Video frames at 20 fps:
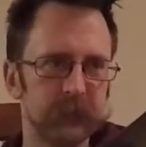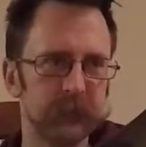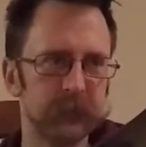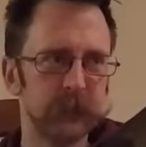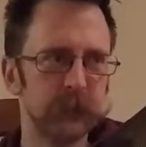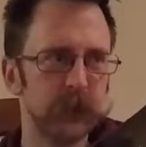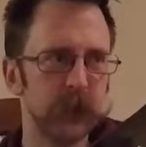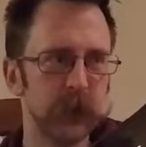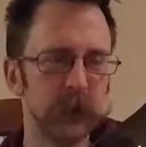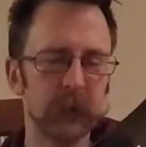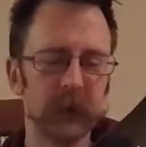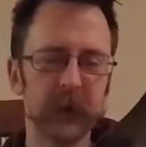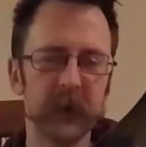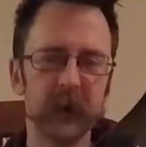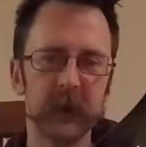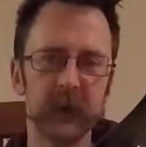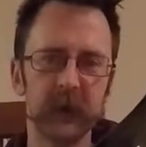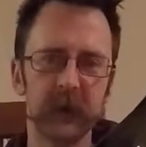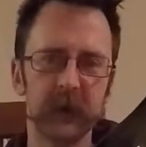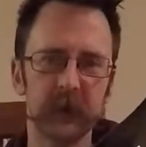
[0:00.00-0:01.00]

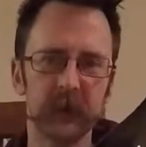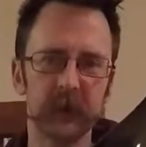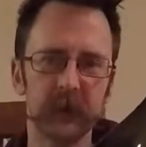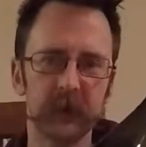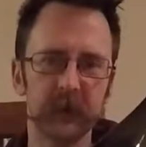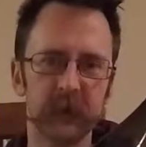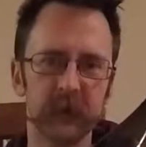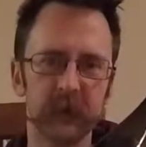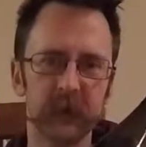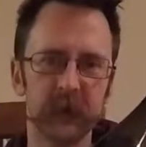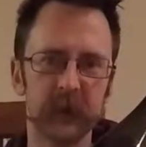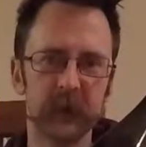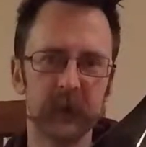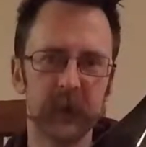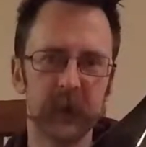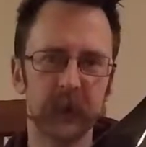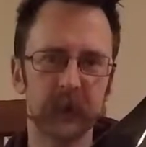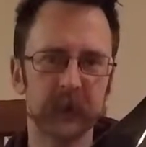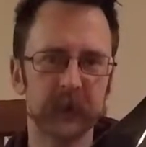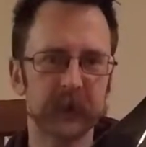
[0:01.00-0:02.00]
generally,
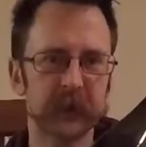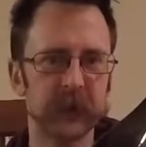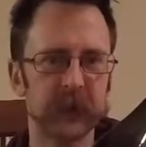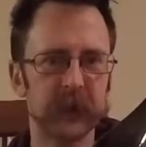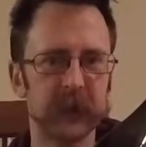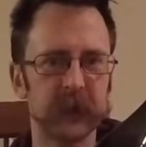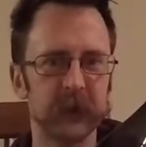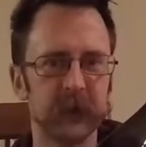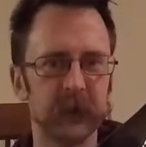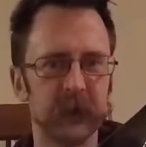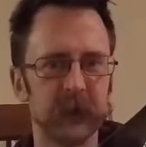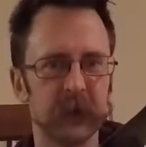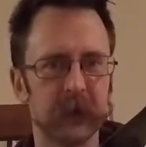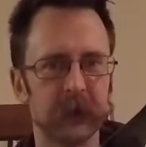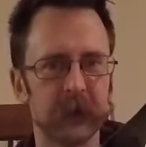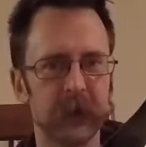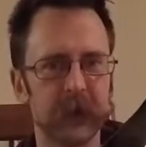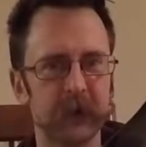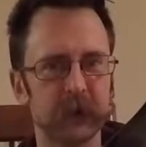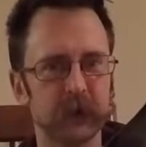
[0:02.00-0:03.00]
I would say
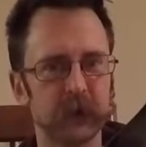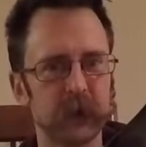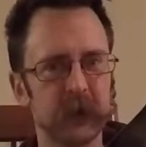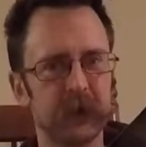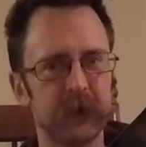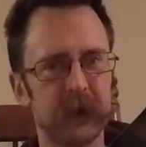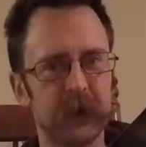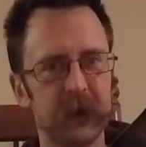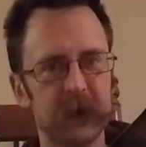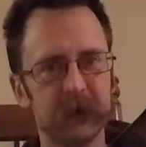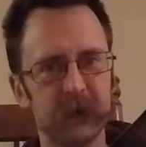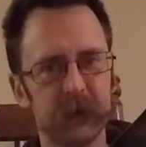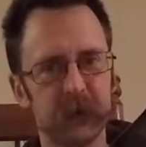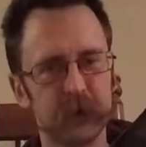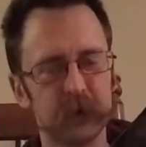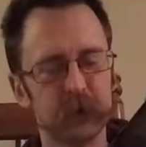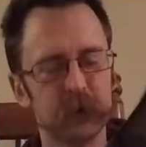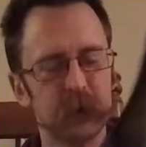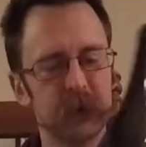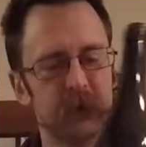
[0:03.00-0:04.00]
around 25, under
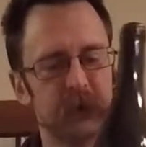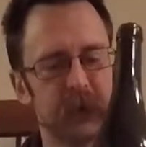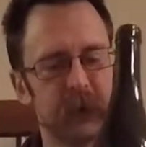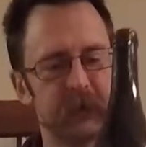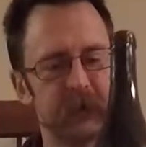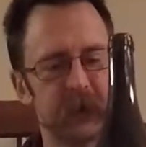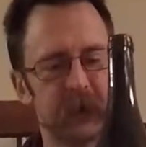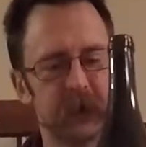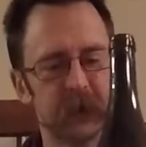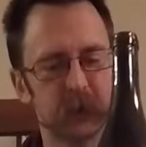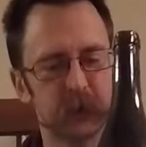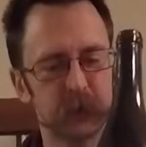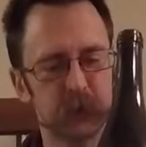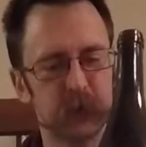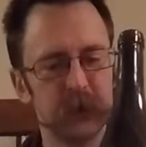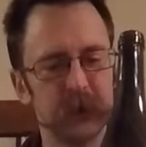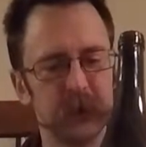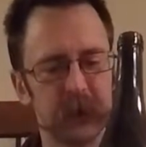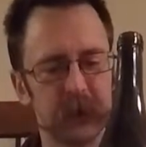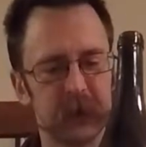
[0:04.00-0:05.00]
$25
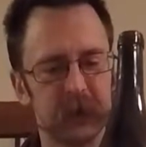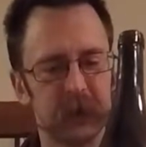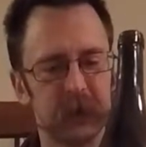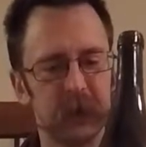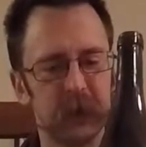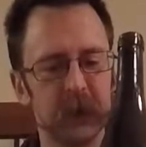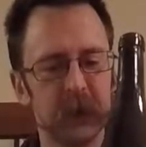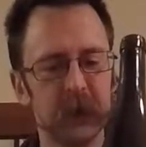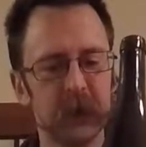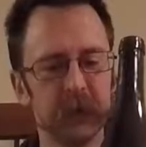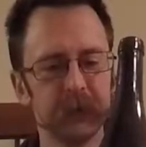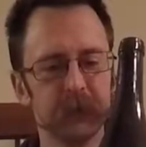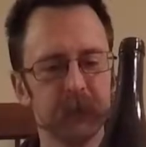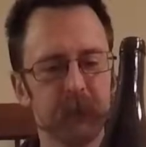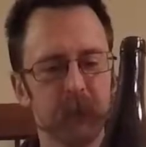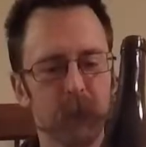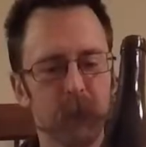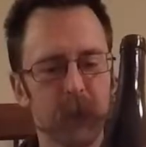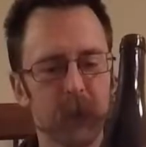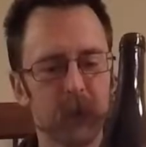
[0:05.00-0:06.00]
retail,
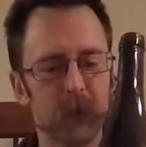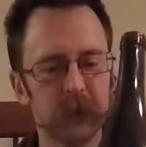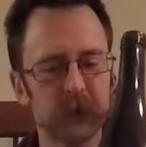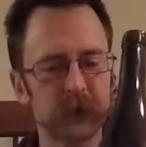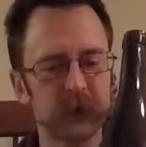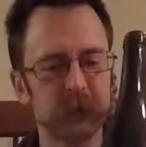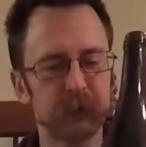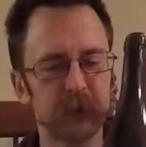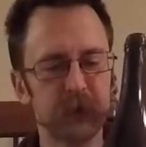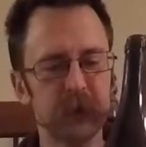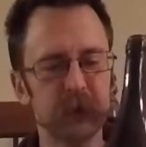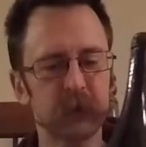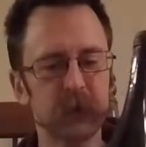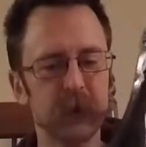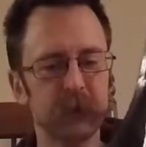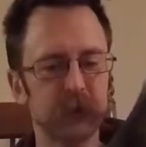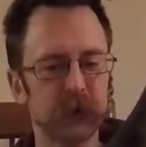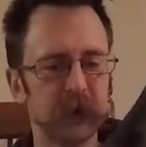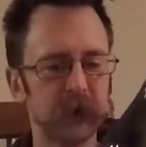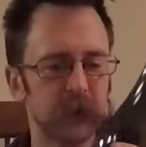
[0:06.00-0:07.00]
which is a pretty great
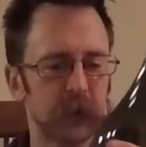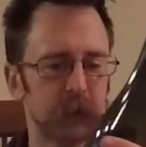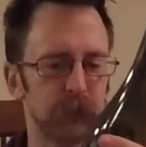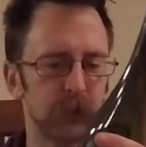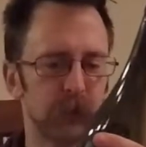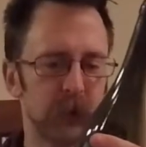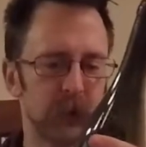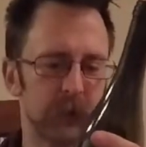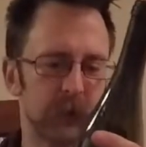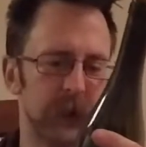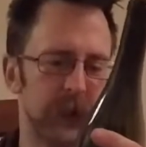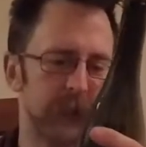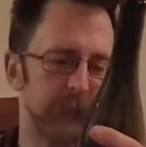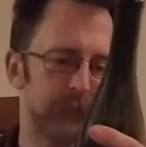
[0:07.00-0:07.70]
price for Priorat,